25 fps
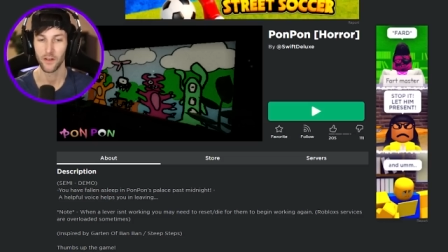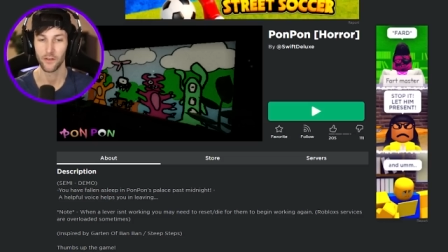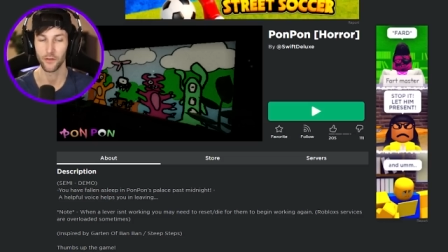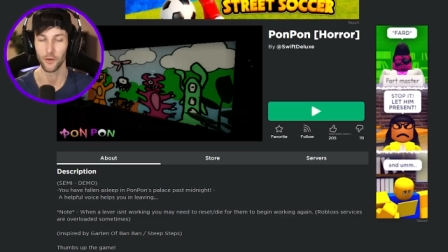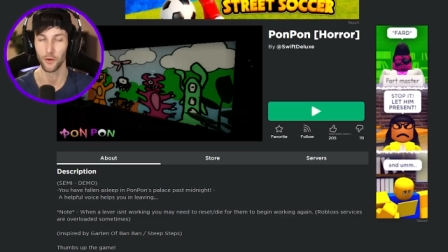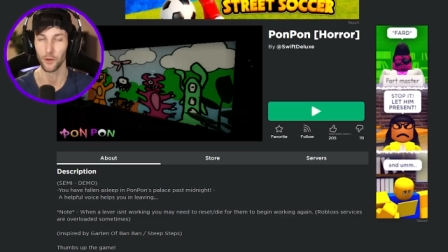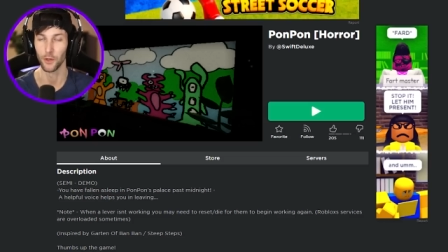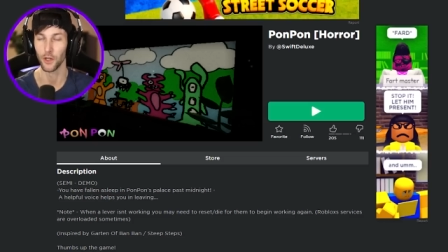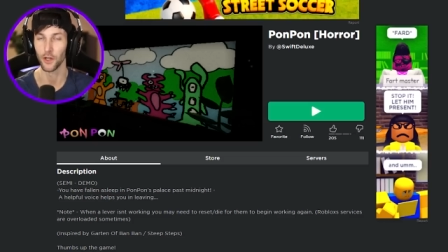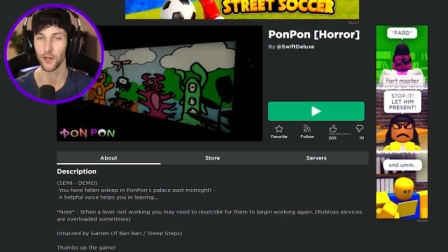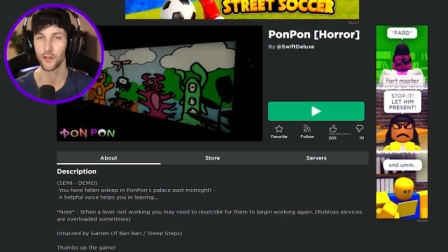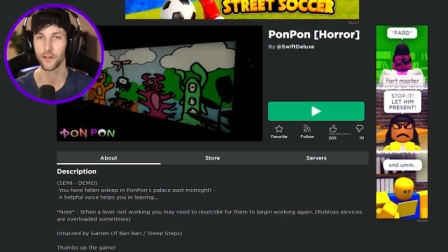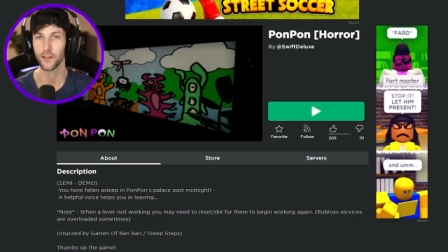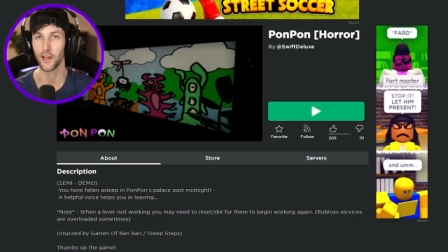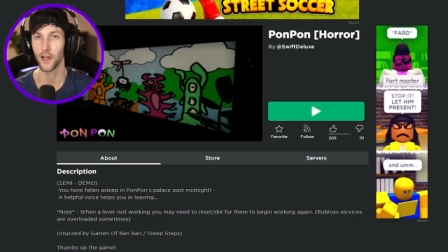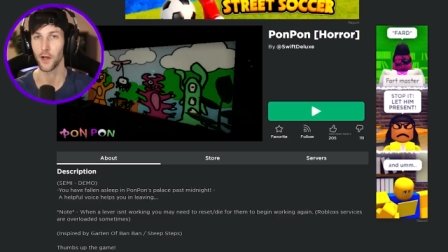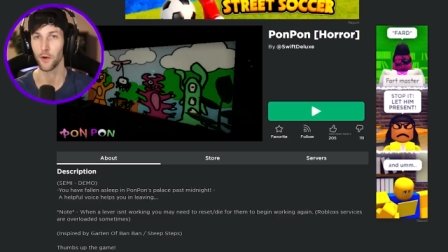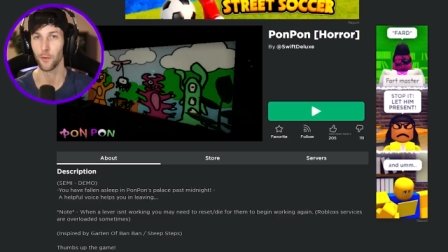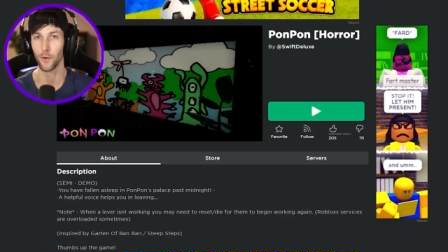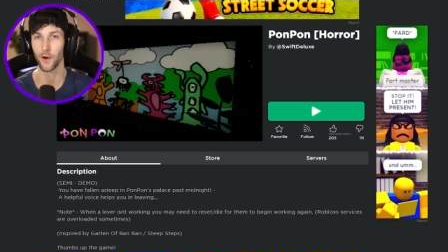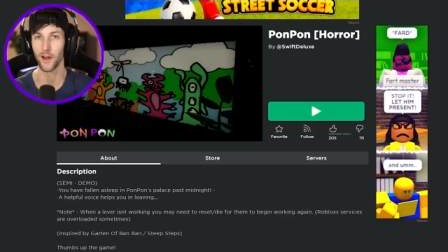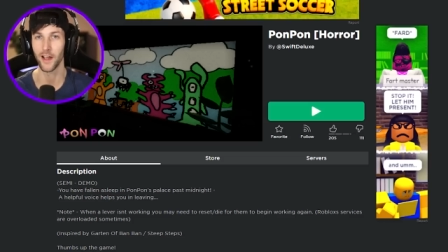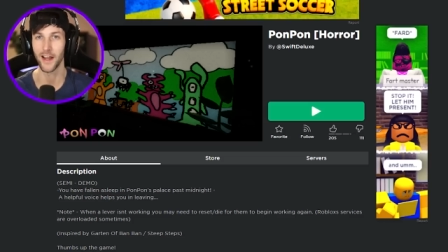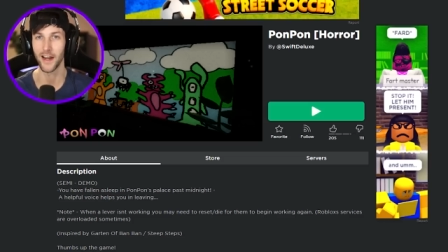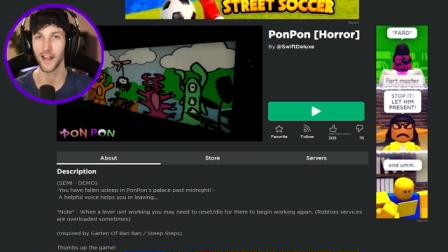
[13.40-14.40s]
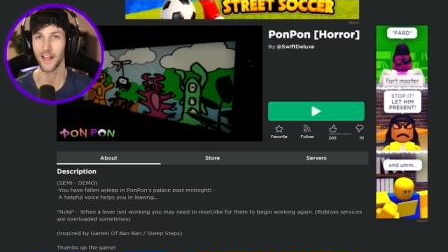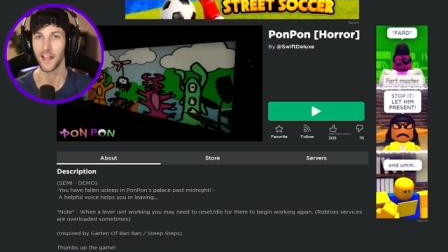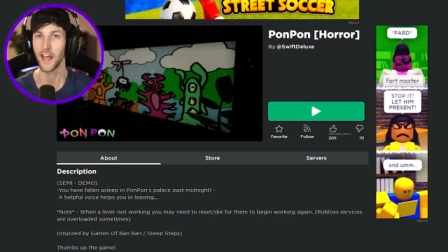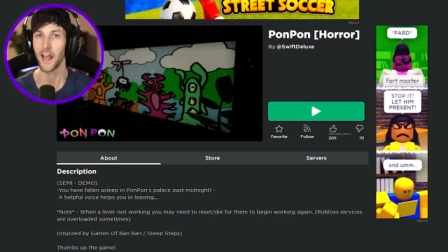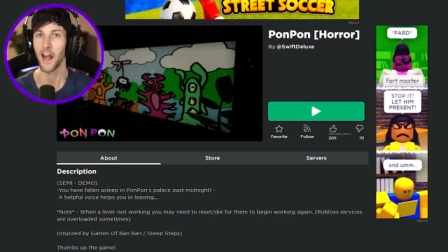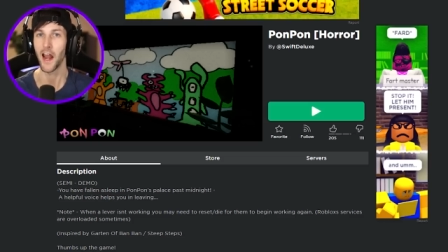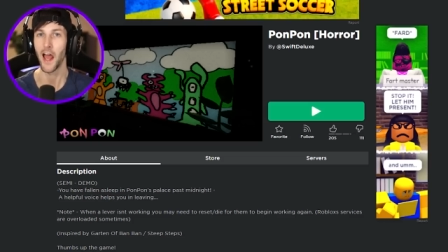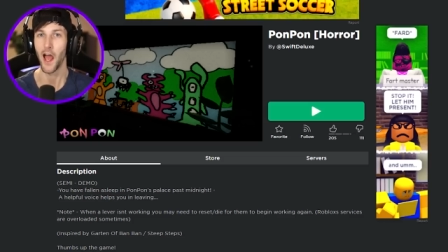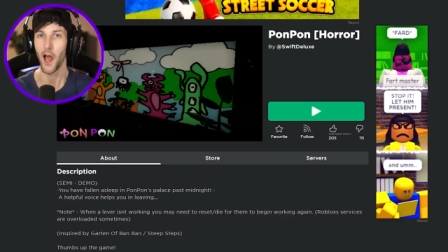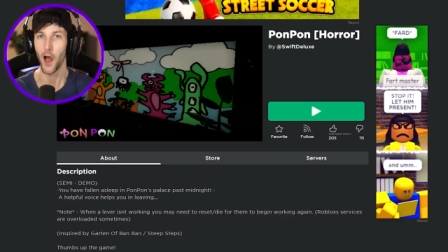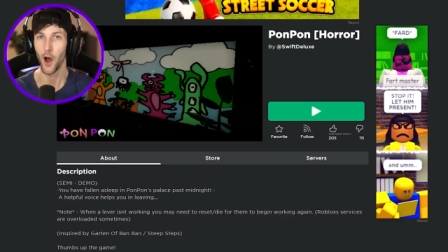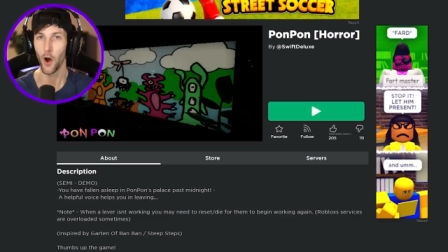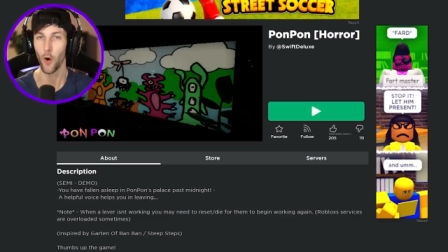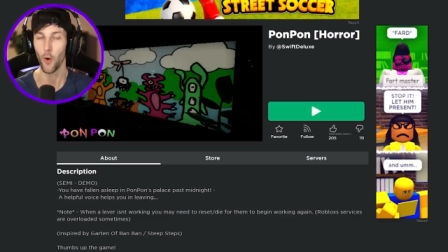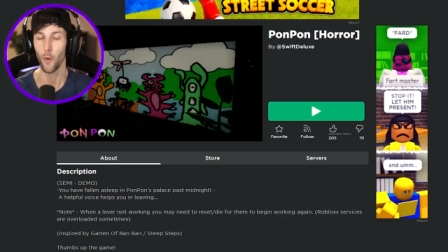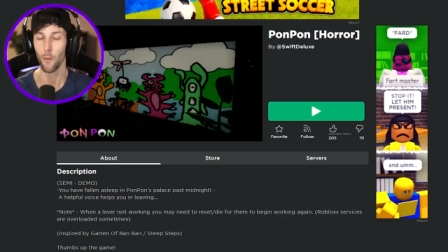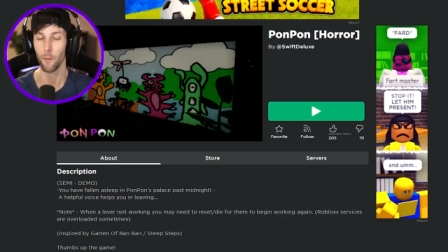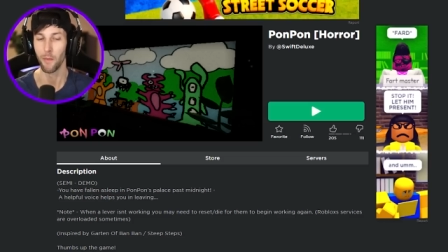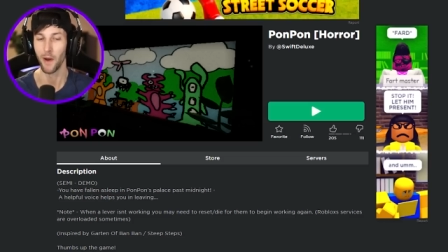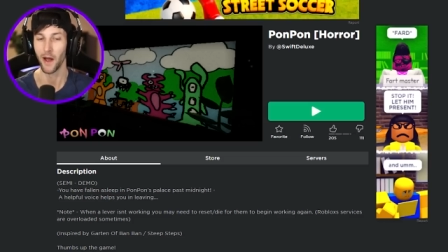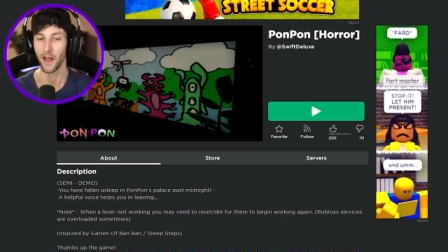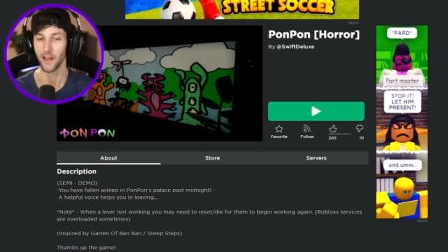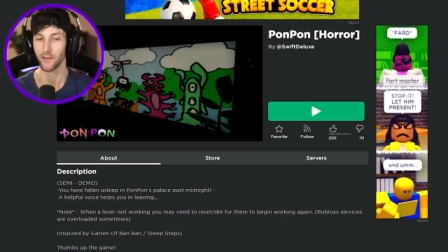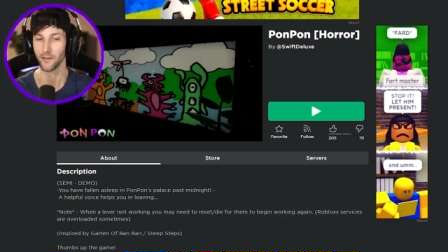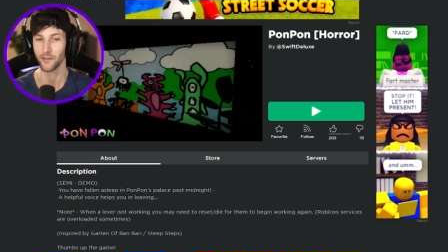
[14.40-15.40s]
So it looks like we're going to get
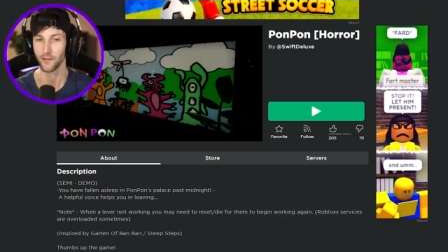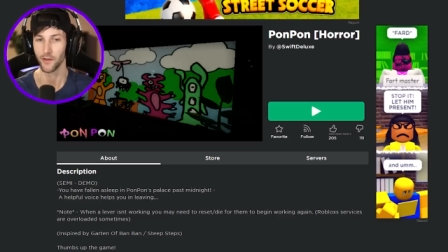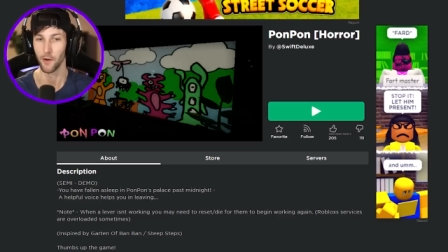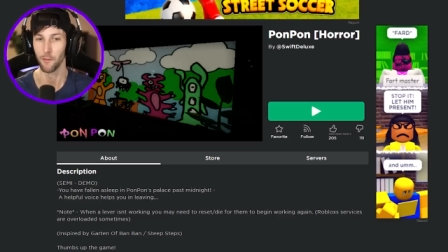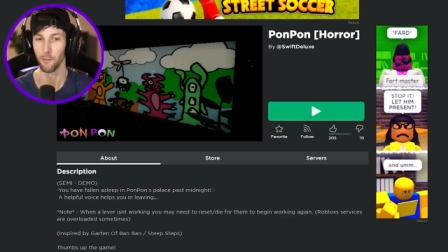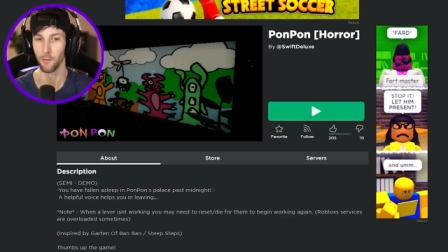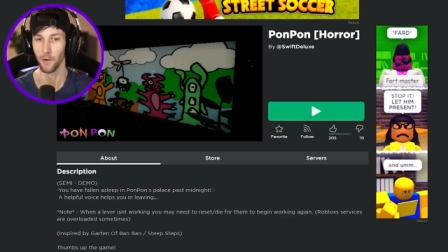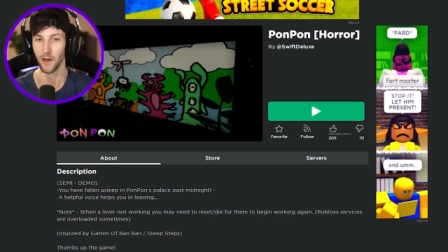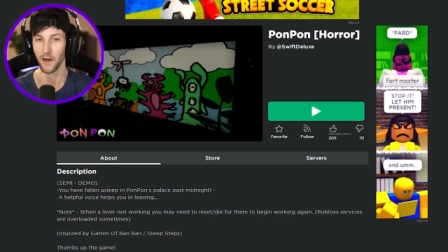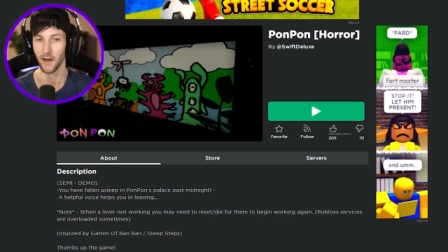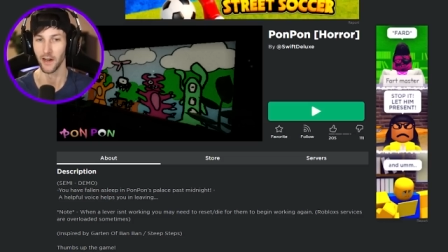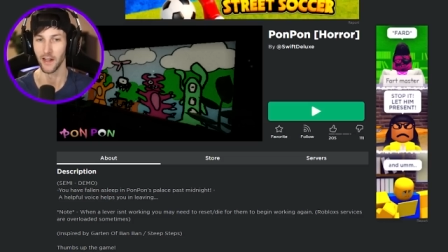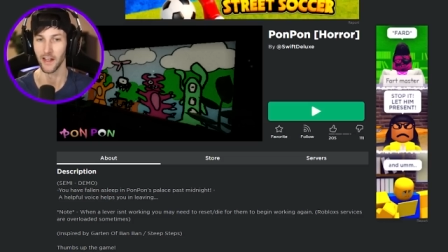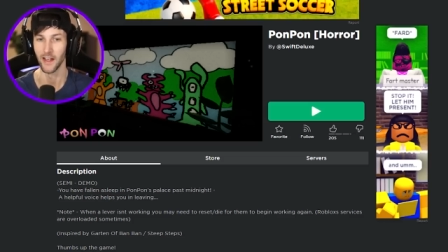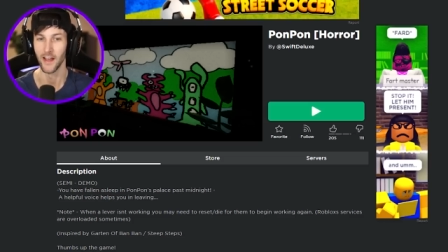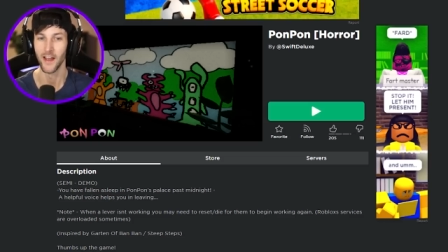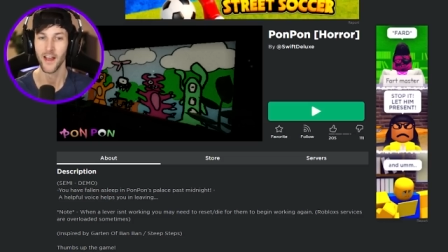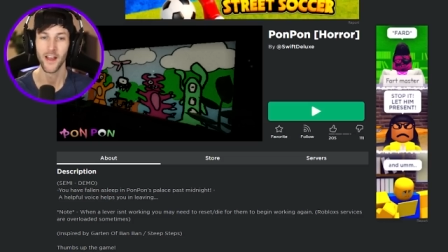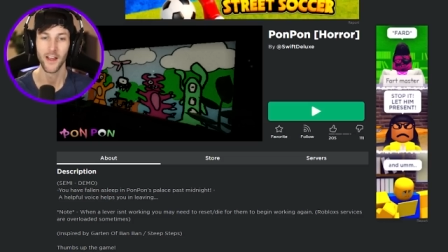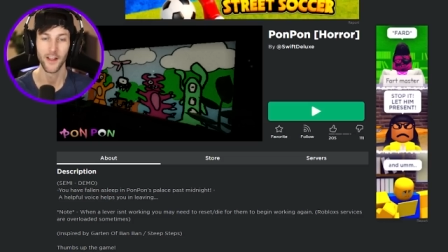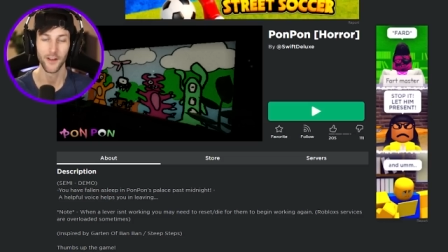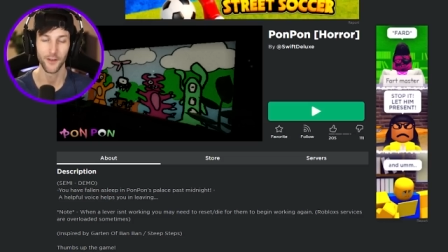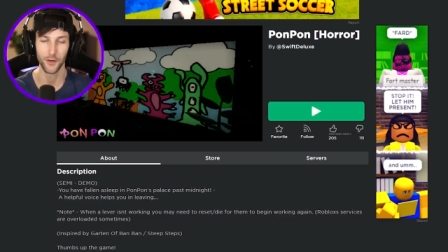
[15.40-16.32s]
helped by somebody